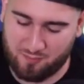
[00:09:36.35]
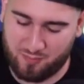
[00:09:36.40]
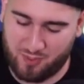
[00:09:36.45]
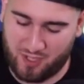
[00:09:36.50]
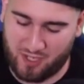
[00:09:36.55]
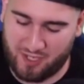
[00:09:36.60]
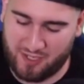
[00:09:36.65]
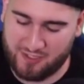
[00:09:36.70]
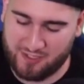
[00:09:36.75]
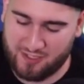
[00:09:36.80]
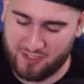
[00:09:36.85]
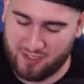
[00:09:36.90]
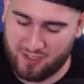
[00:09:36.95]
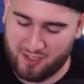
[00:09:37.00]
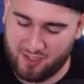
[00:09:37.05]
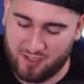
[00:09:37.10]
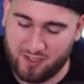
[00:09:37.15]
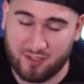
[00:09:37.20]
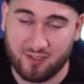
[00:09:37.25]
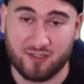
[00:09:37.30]
But
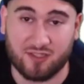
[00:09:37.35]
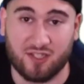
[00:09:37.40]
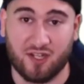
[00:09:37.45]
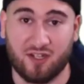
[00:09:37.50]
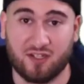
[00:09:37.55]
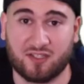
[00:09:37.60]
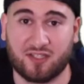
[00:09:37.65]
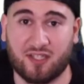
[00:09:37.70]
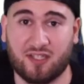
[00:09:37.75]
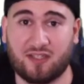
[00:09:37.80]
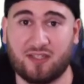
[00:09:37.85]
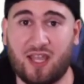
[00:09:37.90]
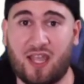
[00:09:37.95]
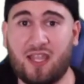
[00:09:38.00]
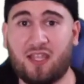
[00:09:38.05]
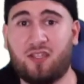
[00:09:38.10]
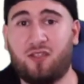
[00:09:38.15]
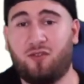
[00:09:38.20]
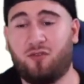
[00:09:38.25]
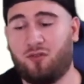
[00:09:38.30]
seriously,
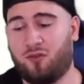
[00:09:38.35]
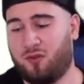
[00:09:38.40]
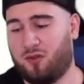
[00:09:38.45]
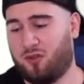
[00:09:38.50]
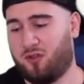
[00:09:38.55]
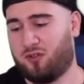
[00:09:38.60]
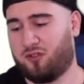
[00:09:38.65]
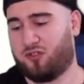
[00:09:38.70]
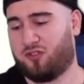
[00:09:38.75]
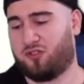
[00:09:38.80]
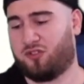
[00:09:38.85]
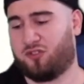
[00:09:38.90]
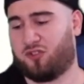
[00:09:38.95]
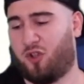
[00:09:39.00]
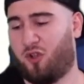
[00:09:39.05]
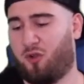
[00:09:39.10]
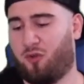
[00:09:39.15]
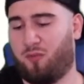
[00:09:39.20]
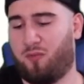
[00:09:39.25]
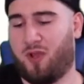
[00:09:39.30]
thank you
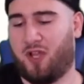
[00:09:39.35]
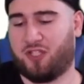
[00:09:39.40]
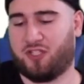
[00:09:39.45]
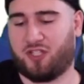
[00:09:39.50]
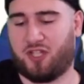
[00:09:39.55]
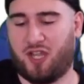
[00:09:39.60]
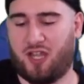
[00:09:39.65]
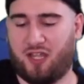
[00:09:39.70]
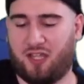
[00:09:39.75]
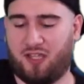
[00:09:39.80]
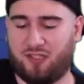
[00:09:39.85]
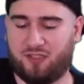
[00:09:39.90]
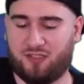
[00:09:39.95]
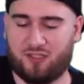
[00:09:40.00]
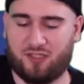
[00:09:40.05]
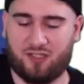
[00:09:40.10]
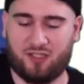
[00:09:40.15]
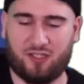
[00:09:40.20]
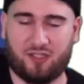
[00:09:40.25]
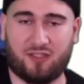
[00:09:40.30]
so much,
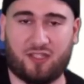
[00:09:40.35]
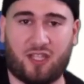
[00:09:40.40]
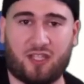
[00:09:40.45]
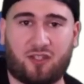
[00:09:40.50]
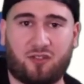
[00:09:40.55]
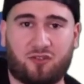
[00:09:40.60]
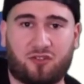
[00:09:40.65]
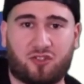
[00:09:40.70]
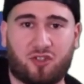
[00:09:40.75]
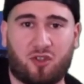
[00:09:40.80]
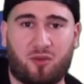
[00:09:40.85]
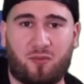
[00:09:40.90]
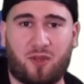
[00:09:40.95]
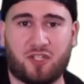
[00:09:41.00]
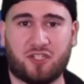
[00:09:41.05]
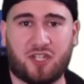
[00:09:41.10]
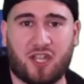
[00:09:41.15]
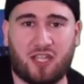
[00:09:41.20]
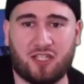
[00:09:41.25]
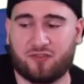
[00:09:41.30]
guys. Thank you so
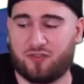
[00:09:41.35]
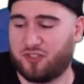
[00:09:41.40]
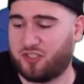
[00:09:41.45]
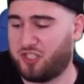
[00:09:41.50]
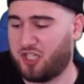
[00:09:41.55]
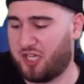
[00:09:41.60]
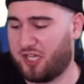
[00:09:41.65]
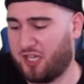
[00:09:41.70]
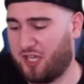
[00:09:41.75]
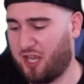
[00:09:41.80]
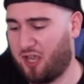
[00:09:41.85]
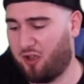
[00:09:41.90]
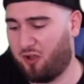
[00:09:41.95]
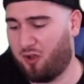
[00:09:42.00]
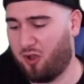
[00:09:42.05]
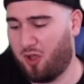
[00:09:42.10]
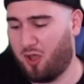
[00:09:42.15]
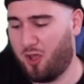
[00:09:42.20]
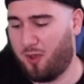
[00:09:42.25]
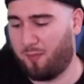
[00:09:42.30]
much, guys, for checking out
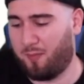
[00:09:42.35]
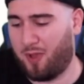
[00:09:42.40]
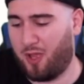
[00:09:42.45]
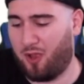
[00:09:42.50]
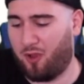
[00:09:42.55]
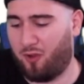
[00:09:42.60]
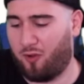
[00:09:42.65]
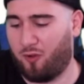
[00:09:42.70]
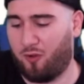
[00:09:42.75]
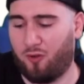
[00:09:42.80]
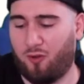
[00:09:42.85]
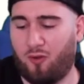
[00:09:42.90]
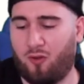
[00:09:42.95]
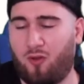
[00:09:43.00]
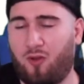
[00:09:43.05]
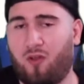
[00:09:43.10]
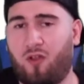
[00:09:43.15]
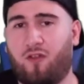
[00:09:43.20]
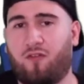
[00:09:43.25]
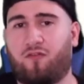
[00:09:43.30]
my
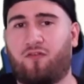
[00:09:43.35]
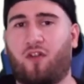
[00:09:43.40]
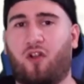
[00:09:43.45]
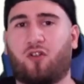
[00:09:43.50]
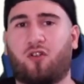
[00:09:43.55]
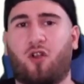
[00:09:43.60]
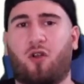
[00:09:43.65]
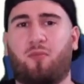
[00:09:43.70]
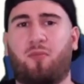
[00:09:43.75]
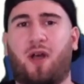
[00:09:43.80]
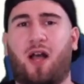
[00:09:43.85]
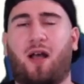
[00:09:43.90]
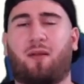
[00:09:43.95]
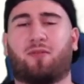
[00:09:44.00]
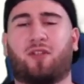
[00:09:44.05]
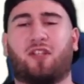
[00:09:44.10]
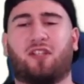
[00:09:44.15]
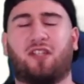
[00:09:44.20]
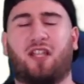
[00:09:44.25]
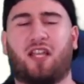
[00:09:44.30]
whole Funko Pop
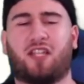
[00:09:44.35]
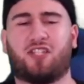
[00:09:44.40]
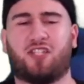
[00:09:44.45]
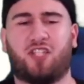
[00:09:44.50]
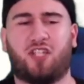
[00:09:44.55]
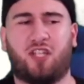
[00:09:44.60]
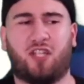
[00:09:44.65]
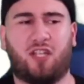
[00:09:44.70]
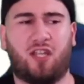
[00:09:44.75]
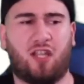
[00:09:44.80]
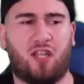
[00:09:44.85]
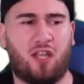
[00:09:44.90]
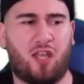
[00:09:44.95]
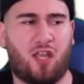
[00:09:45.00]
collection.